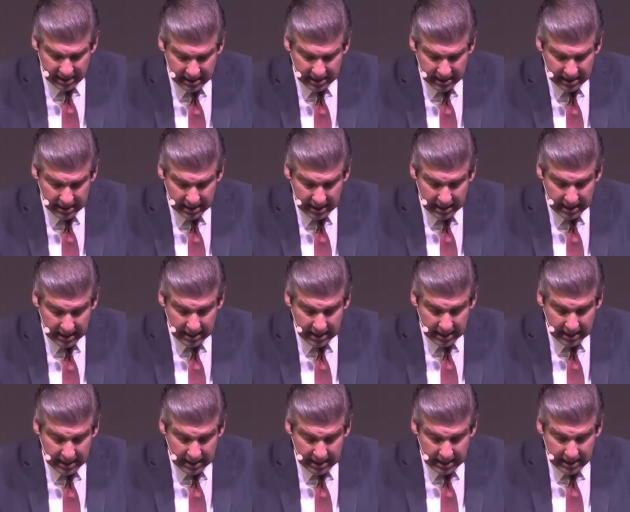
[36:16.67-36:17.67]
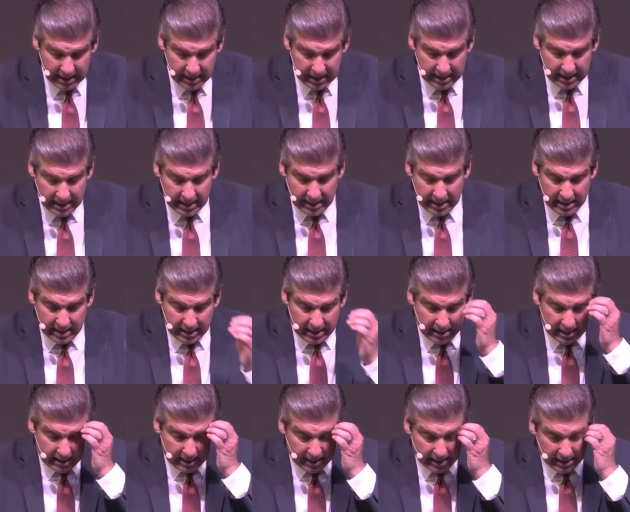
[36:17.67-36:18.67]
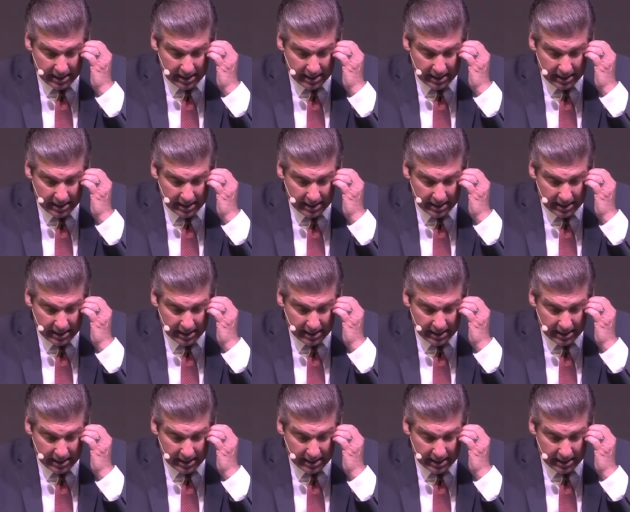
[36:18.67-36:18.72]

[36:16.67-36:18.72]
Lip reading: Nobody speaks.